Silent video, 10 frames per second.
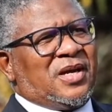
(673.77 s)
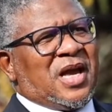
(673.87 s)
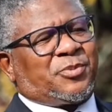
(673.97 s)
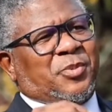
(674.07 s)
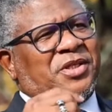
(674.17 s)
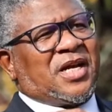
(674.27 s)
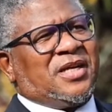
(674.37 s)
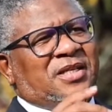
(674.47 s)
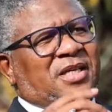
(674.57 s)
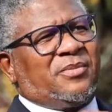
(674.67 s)

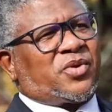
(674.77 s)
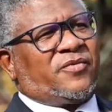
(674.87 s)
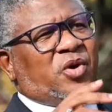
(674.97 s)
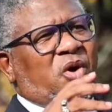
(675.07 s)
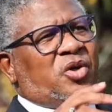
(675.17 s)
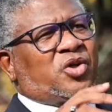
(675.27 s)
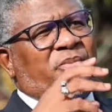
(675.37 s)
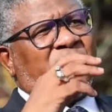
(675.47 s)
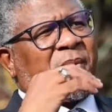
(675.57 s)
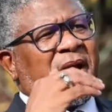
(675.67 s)
Especially in terms of the
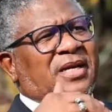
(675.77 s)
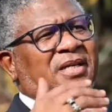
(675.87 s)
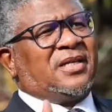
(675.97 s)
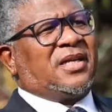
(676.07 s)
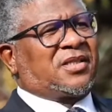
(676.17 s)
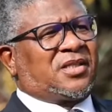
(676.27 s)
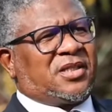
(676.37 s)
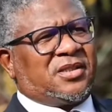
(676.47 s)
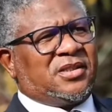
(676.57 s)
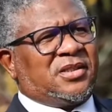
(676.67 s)
automobile
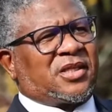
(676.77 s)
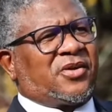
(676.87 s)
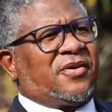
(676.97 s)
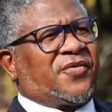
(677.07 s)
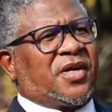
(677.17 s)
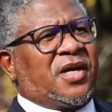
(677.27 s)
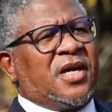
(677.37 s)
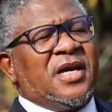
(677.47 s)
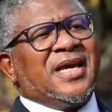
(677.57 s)
industry in South Africa.